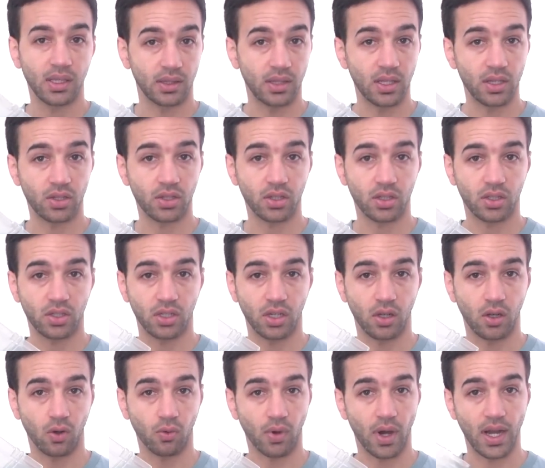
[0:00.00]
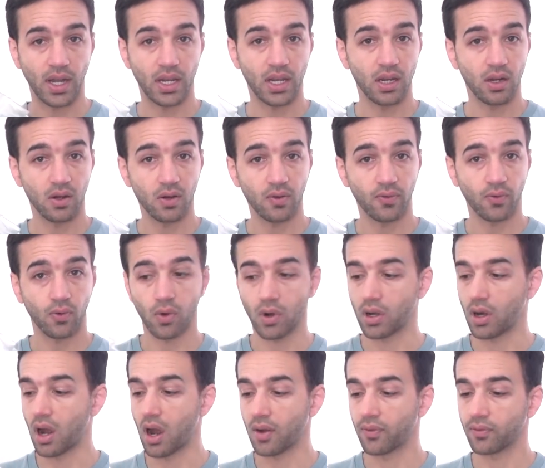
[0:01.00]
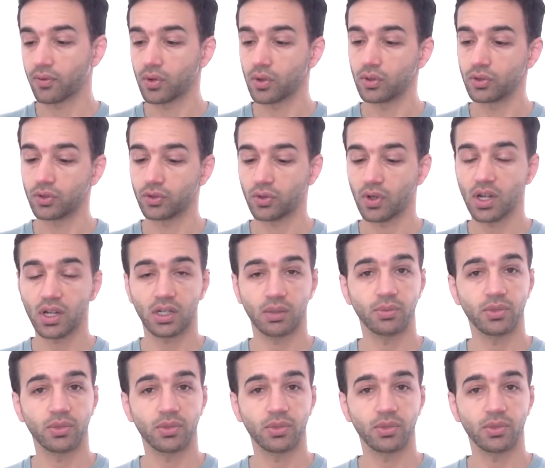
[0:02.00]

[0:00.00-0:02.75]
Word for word: this shell right here for an off-road truck.